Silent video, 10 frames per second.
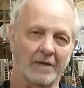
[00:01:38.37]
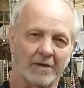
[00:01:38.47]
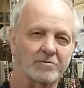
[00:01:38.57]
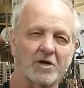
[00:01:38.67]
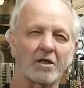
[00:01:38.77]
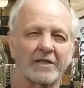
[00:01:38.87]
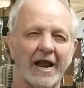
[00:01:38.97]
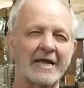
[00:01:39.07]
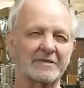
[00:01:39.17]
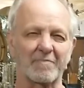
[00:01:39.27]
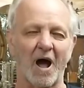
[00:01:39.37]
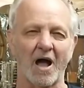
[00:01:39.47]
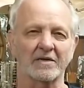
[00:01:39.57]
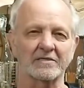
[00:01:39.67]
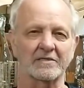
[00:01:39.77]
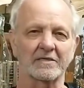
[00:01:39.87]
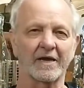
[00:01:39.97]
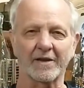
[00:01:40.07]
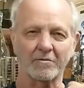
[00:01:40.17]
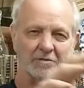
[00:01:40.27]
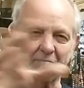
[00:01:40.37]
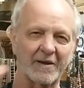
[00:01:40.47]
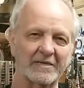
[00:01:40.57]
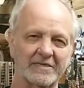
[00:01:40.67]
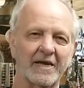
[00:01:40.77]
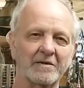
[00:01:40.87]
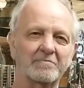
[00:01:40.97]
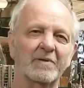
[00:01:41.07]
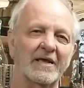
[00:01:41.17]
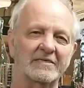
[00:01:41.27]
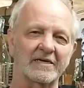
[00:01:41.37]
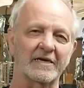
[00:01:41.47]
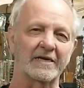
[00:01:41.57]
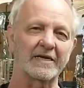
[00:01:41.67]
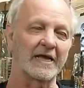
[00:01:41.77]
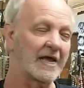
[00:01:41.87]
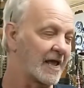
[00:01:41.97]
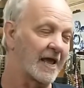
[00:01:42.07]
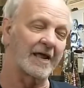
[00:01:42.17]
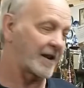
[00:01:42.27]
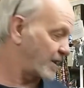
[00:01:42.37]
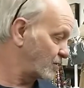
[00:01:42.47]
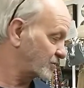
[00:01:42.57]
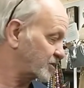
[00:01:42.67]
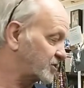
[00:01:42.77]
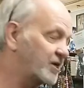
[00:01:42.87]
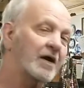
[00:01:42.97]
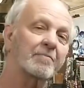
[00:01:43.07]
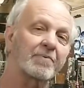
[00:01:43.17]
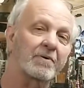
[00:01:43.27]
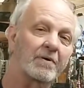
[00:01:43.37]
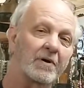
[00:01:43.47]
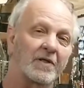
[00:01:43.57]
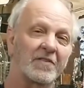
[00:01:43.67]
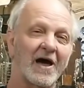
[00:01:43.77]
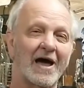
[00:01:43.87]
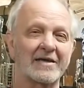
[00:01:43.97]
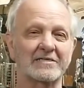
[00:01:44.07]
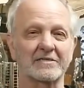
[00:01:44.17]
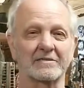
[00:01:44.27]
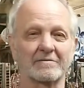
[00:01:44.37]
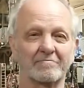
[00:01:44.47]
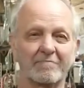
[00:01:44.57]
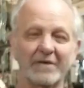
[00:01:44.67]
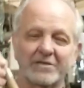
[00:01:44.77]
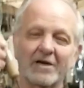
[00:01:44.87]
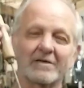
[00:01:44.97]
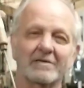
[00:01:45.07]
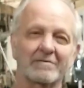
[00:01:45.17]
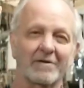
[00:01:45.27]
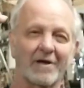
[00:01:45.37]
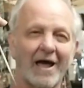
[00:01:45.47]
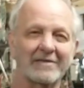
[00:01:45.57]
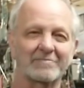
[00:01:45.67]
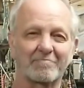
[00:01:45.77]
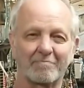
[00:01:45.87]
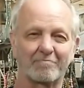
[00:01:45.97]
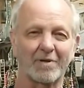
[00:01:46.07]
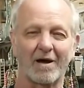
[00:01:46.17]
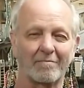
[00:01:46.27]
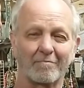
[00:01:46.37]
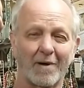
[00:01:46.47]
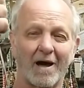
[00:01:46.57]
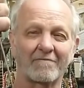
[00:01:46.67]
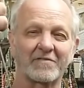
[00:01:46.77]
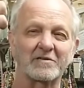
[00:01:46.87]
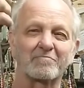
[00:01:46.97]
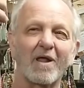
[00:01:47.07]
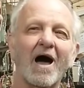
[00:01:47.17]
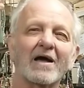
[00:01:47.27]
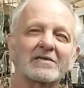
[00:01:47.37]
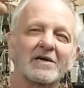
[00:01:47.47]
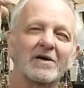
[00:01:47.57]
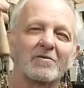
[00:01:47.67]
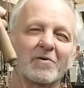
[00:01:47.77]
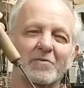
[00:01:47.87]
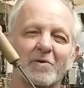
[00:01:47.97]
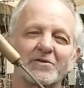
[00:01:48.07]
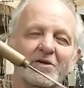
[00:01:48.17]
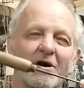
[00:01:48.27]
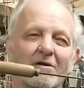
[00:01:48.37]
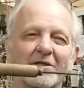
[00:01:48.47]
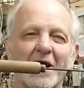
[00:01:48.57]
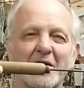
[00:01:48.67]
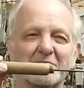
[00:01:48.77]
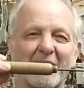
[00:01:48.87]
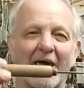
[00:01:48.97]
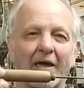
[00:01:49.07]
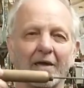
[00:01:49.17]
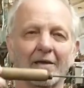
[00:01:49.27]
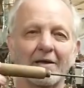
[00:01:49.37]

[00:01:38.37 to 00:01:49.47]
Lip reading: It was called an ice box, and there was a big tin place in it. And they used to chip the ice, big chunks of ice off these blocks with what you called an ice pick.